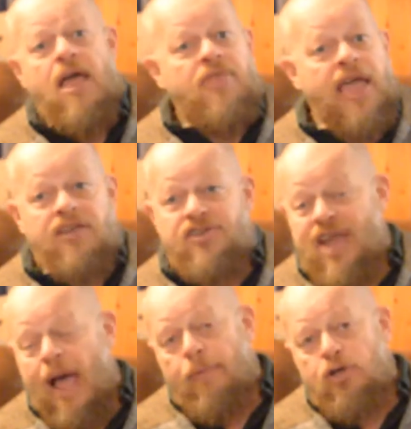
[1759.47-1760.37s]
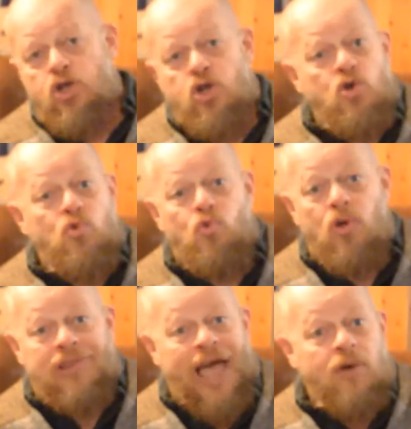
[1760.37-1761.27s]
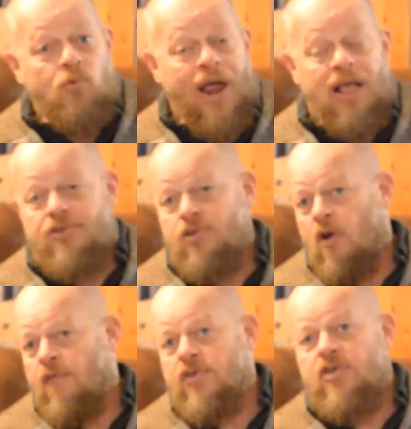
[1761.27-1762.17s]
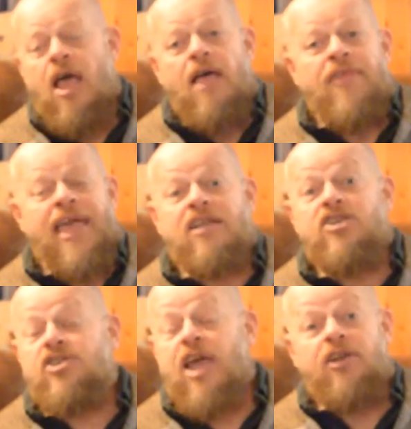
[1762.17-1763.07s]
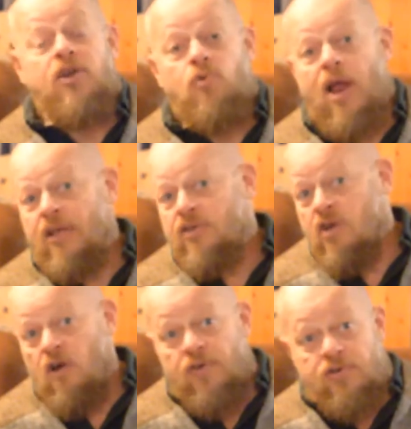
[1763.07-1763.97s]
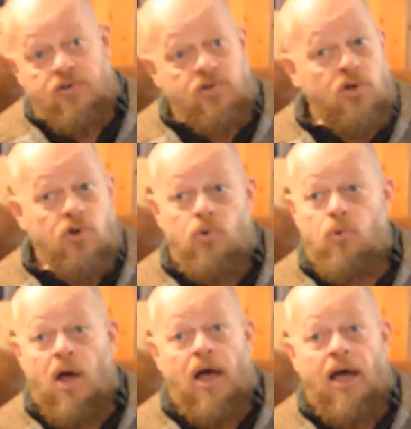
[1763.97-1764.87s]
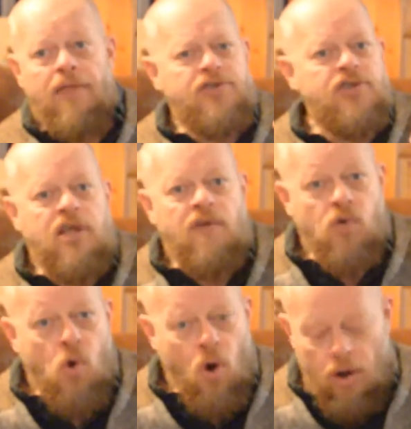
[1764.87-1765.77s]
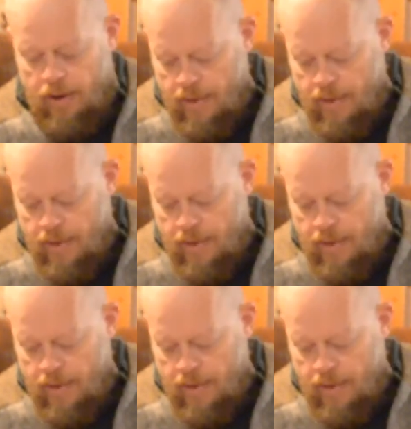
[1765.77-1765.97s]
They established new light rail service. They extended rail service to the city of Cork.